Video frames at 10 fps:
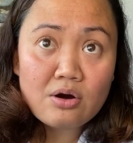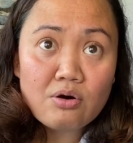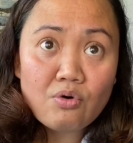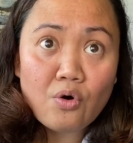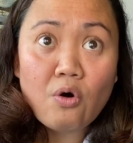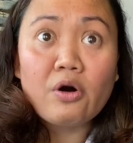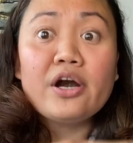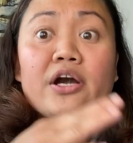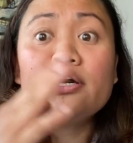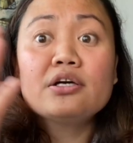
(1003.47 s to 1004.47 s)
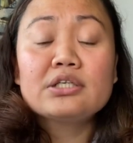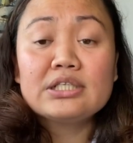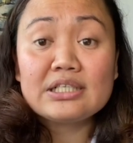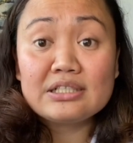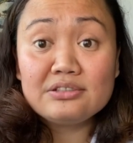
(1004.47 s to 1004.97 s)
or
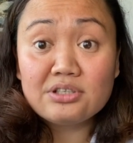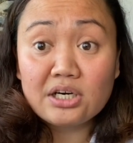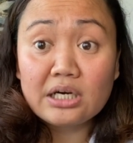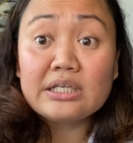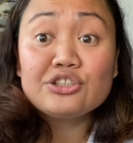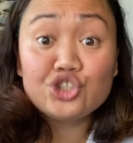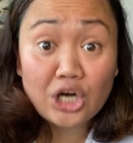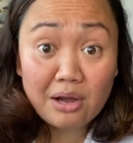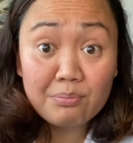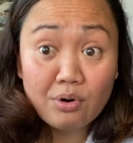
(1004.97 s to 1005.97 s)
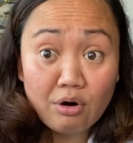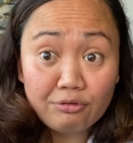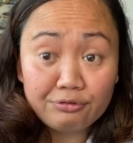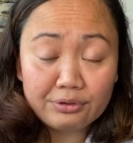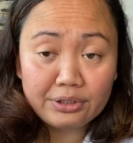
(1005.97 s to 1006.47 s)
the job
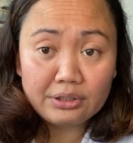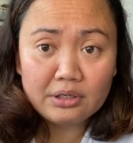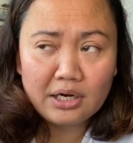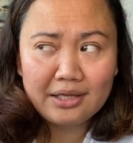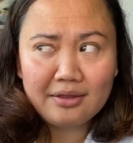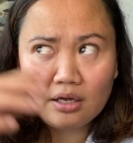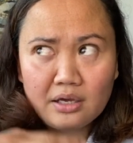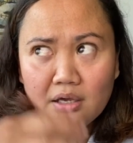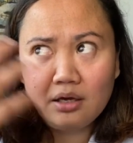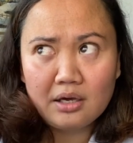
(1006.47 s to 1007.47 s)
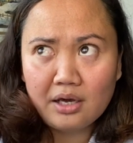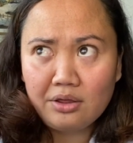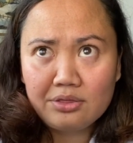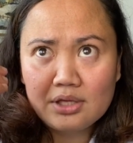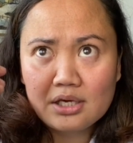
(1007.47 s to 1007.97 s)
offer. I
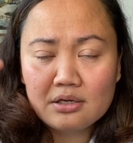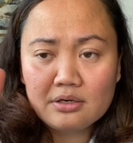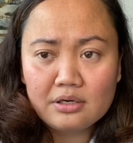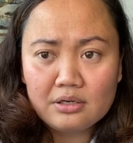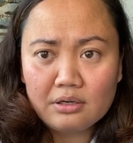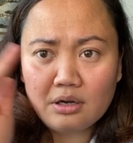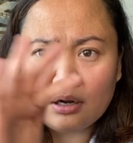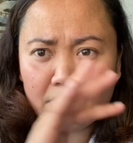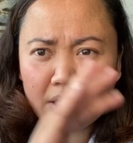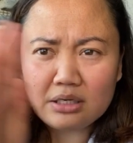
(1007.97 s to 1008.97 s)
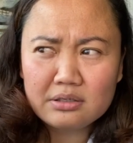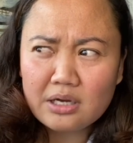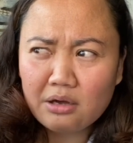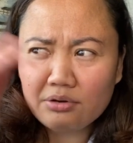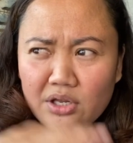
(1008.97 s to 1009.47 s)
think right
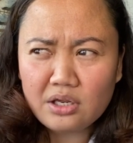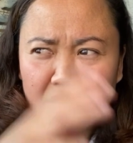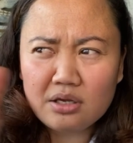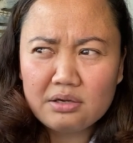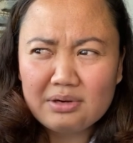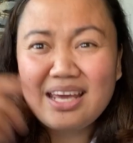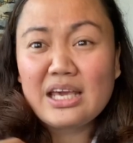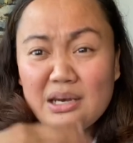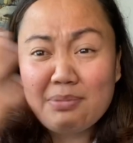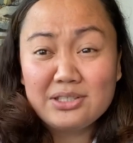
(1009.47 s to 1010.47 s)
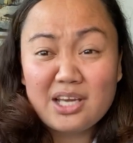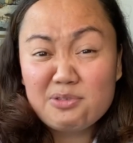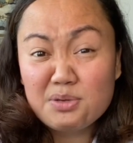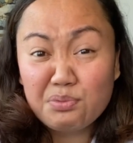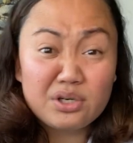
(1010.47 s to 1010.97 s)
now, they, like in my times
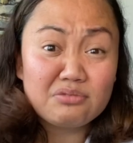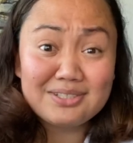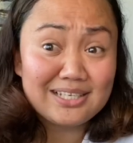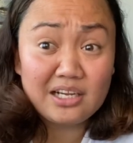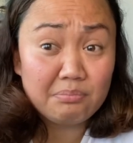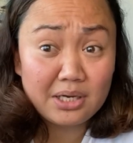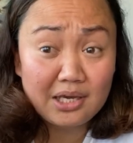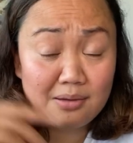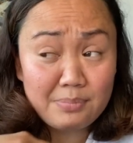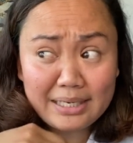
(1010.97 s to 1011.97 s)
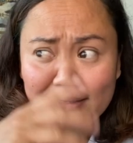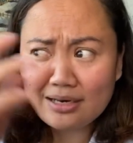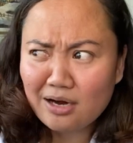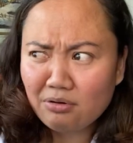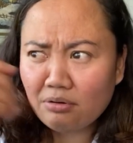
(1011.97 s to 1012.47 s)
before, it was LMIA, but
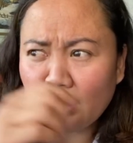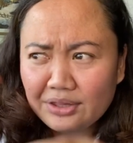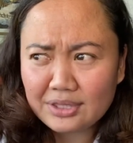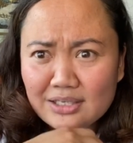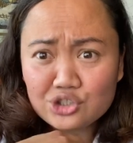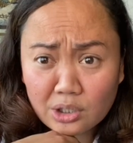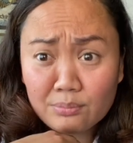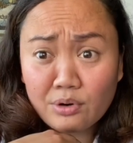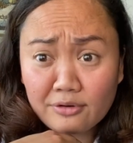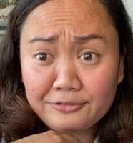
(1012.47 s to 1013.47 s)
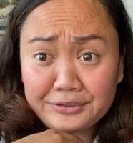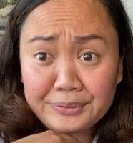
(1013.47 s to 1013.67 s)
now I think job offer.